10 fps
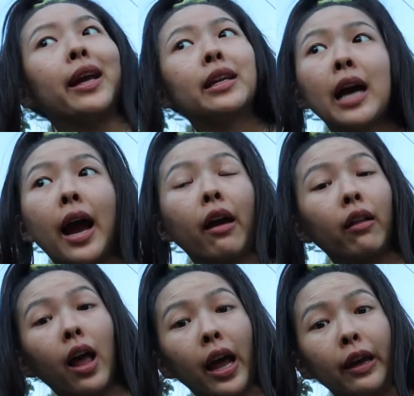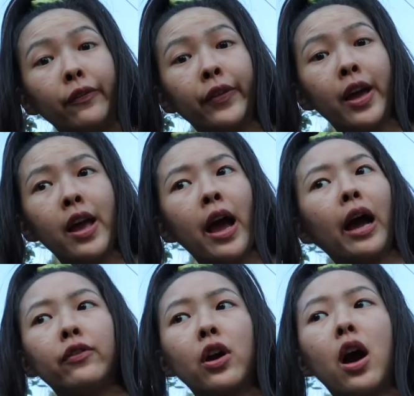my entire life.
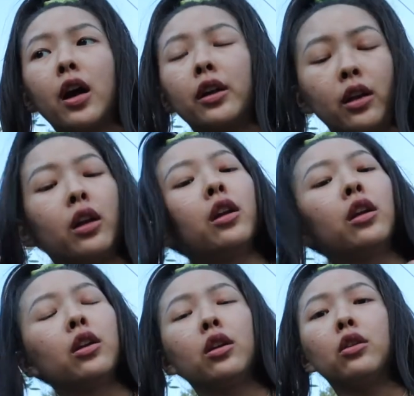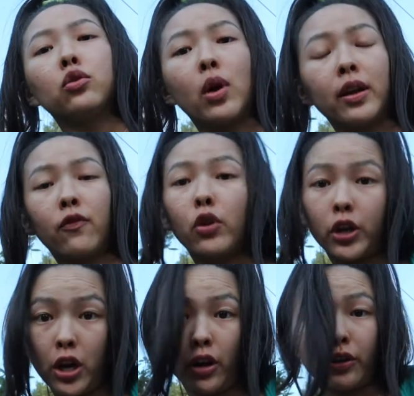I've gone 24
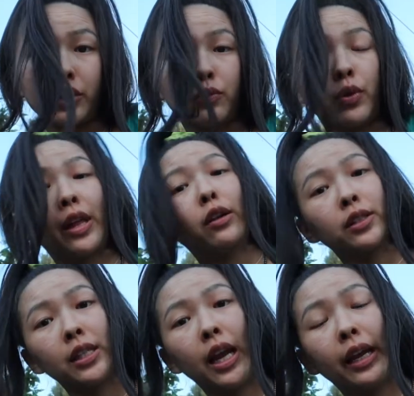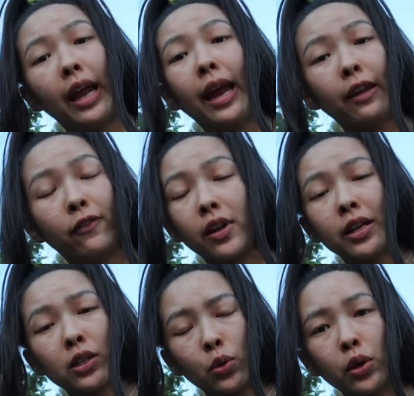years without seeing any
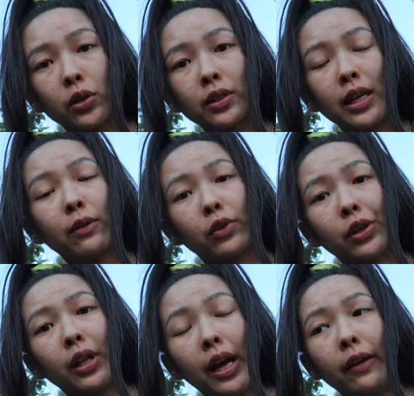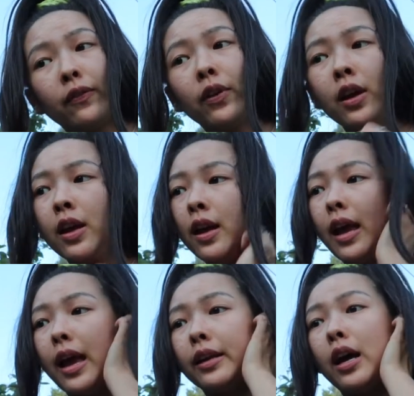flying squirrels in real life.
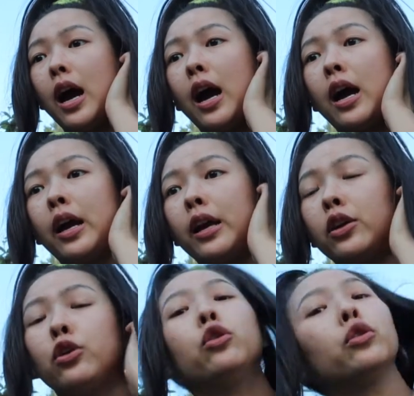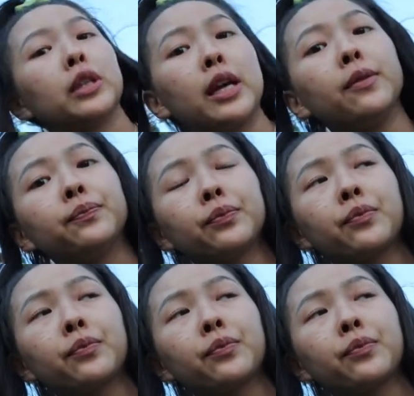And I Googled it